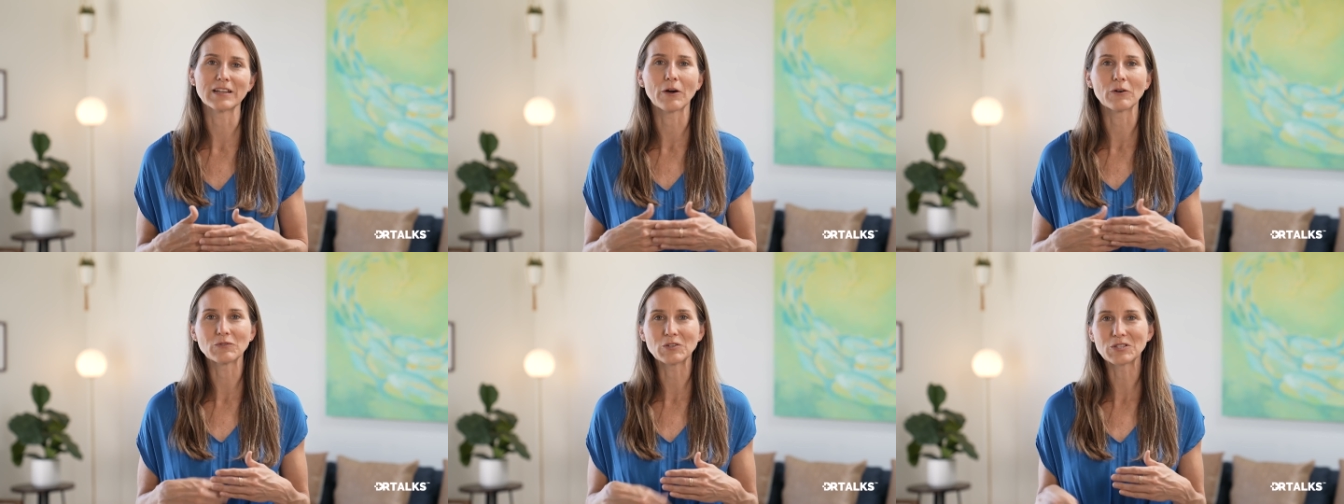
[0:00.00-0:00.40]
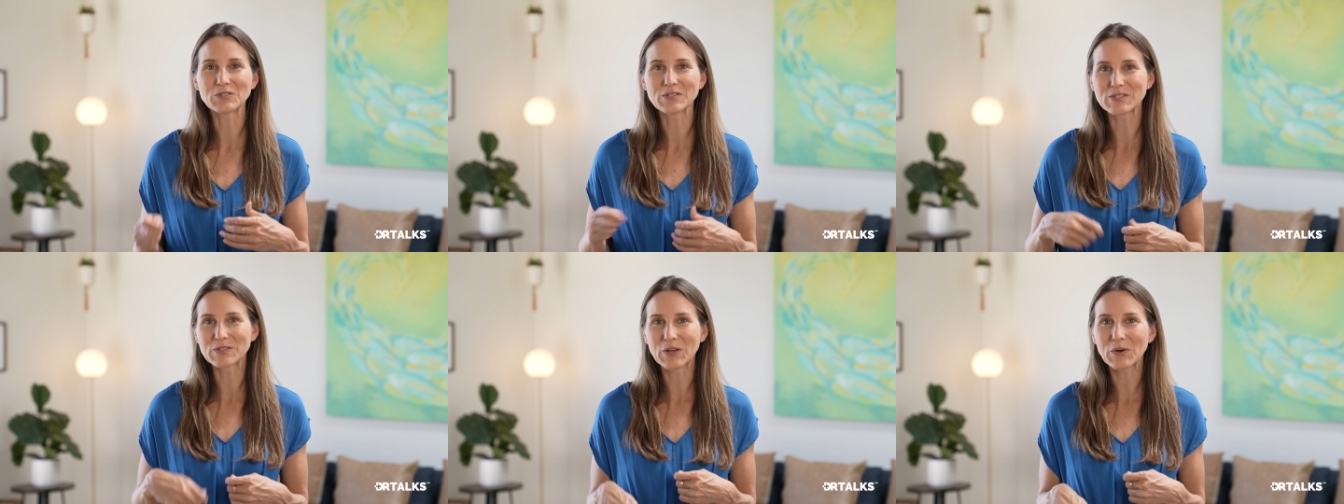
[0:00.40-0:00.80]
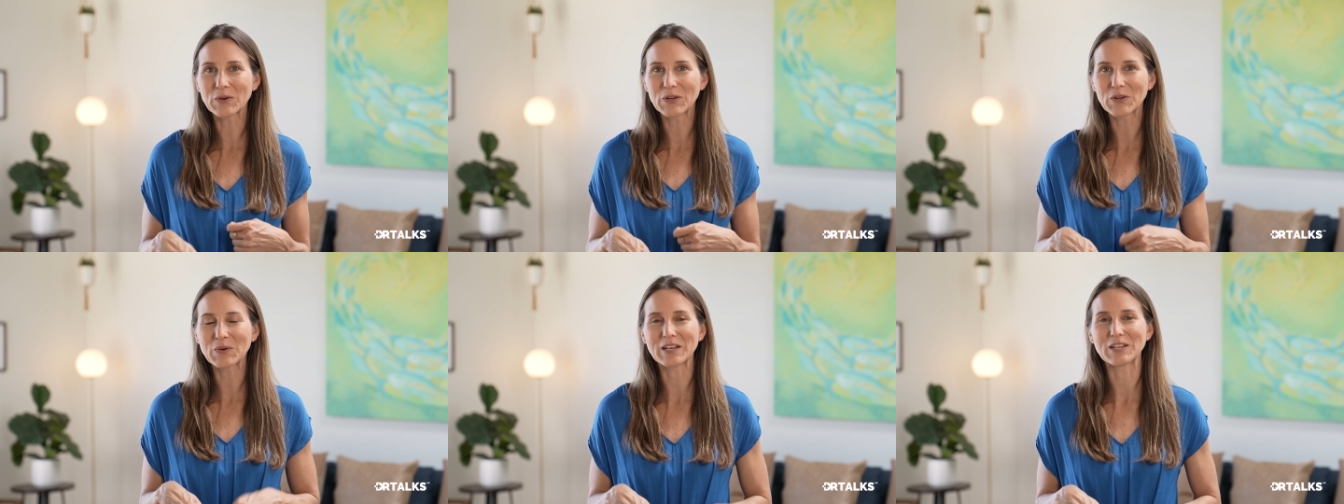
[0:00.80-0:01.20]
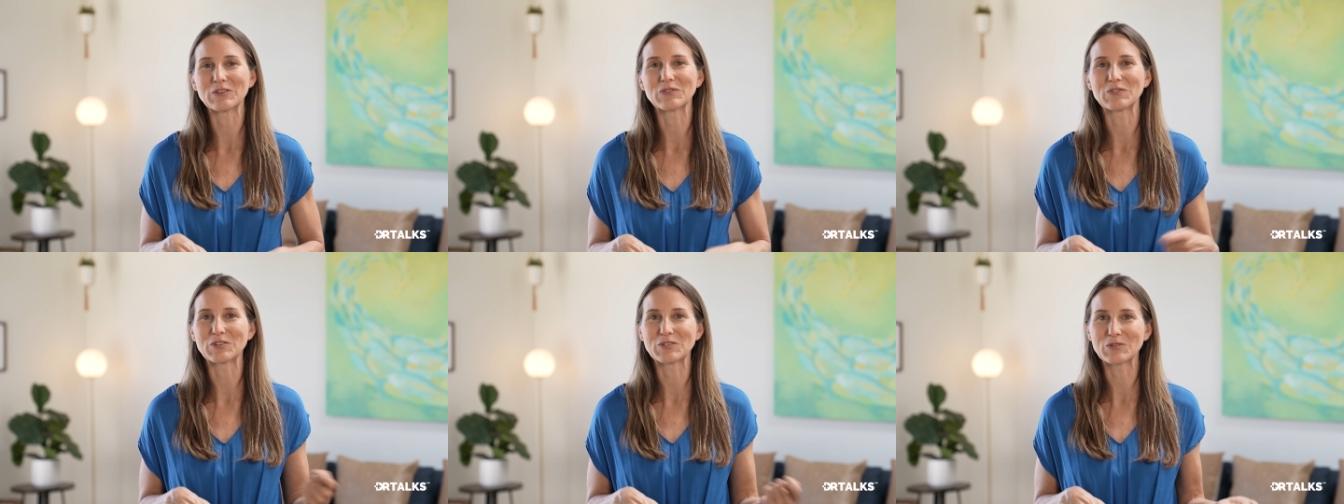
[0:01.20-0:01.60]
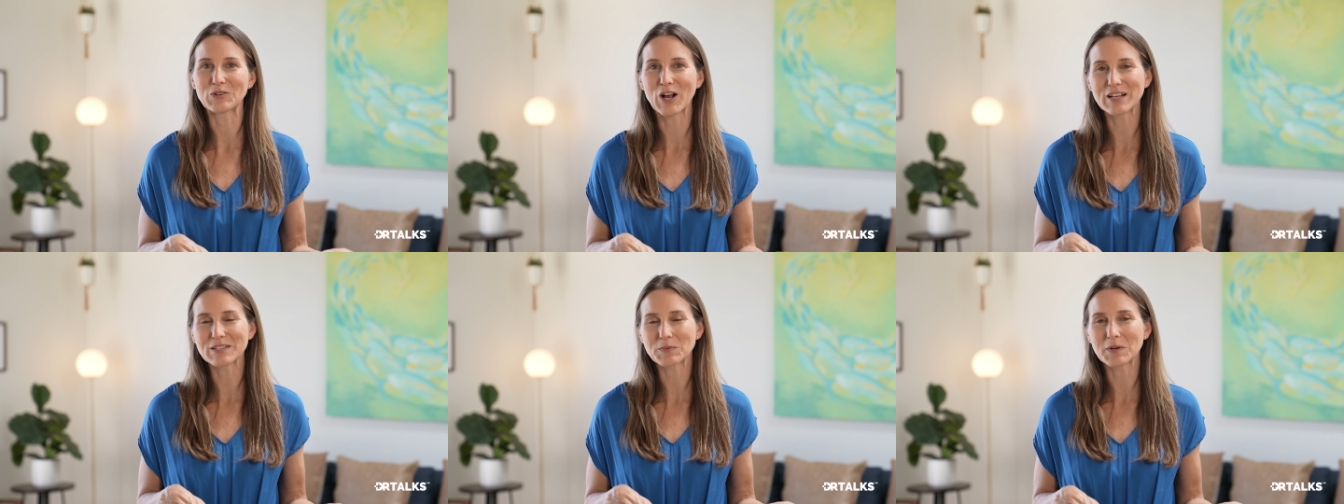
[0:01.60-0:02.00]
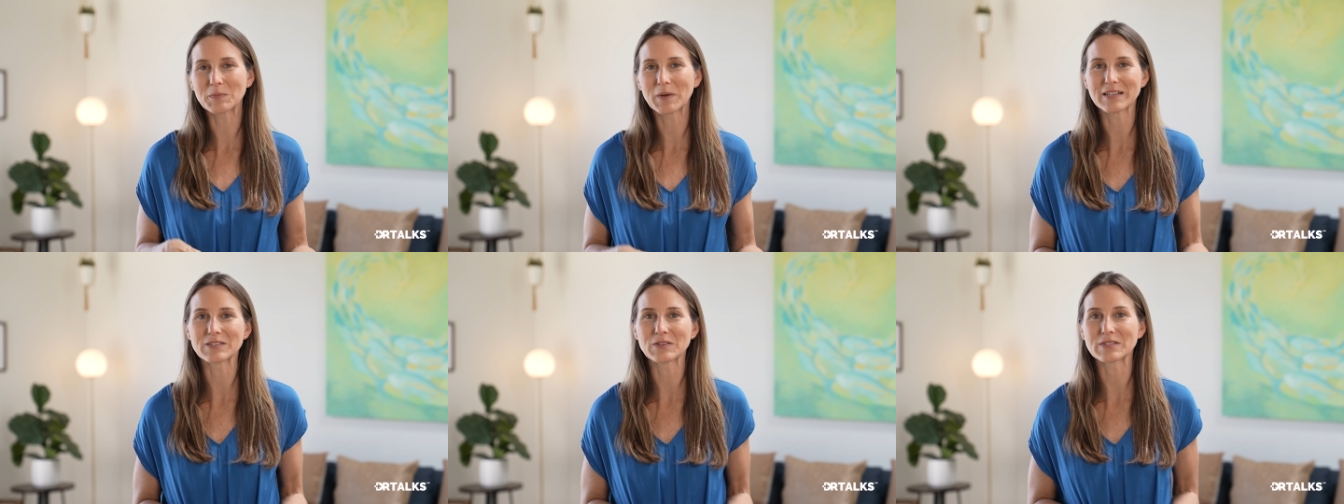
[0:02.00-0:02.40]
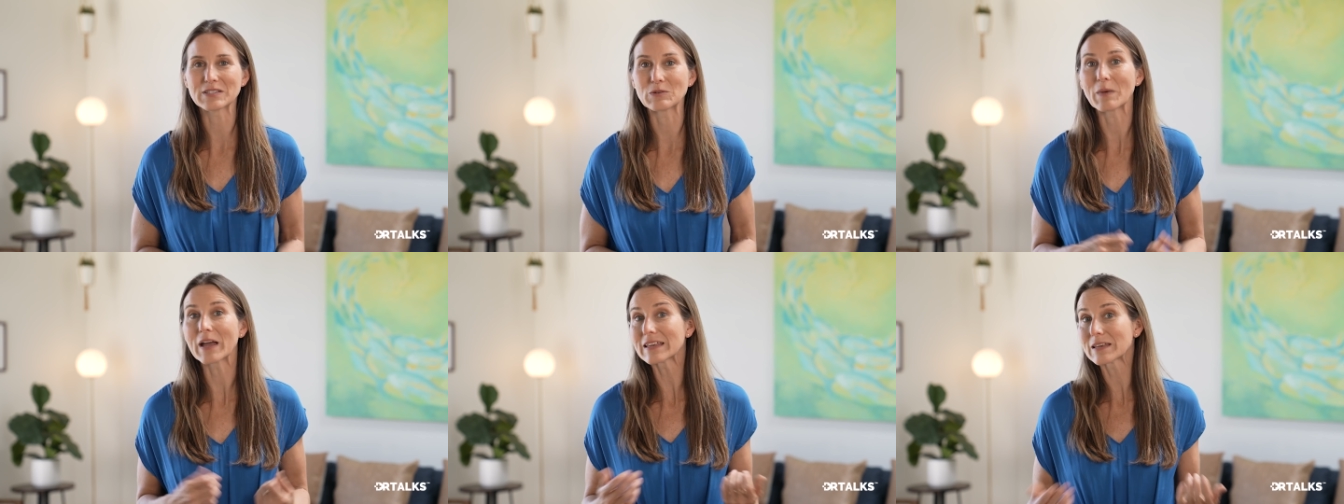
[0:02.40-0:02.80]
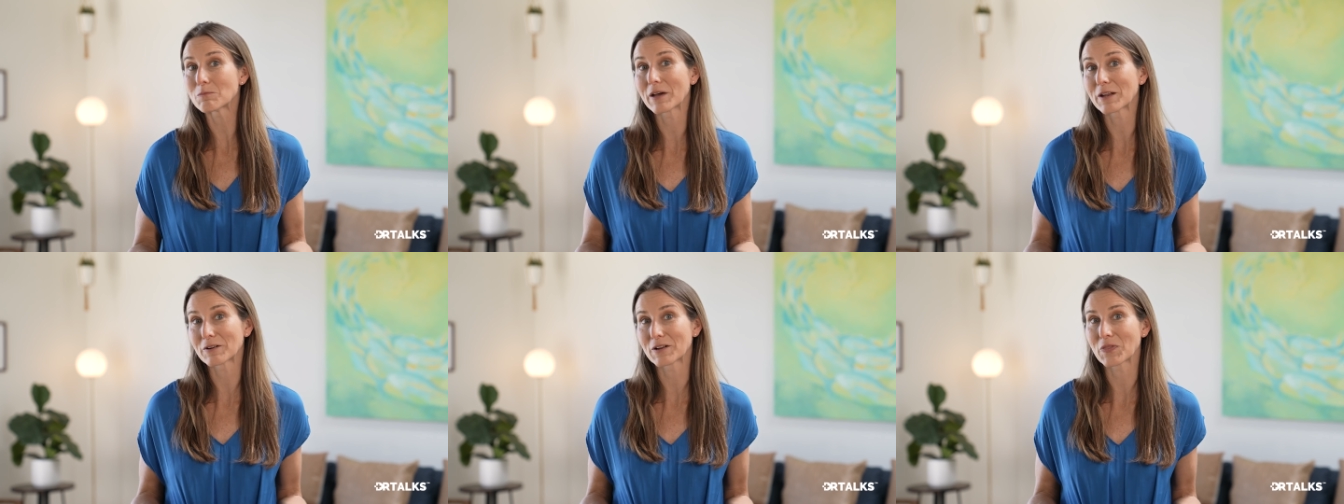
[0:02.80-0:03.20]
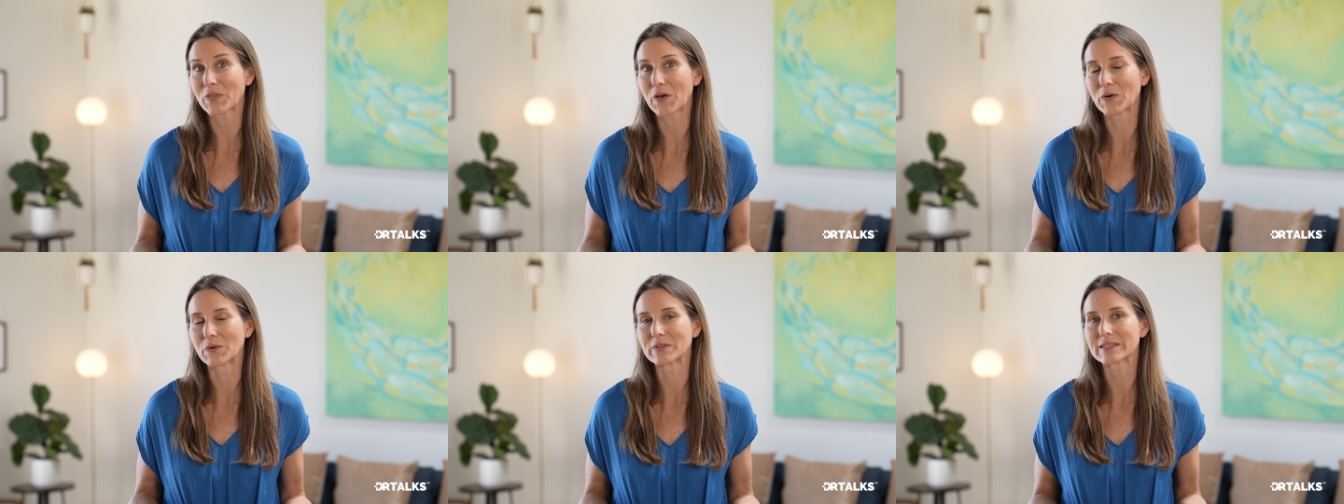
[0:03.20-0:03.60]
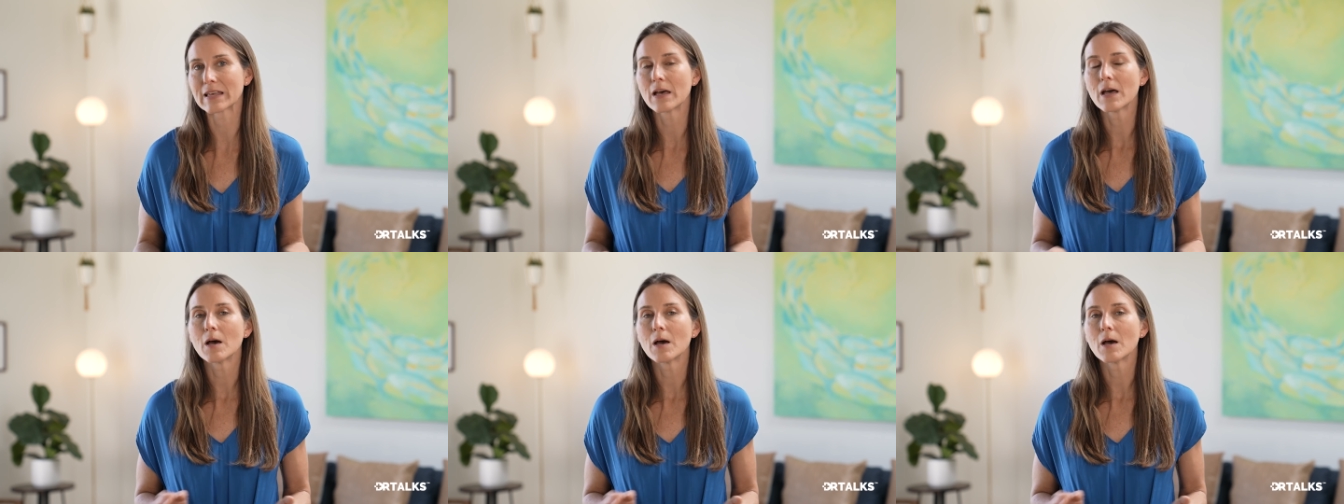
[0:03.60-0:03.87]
Now, if you do Sudoku and if you do crossword puzzles, you might get better at those,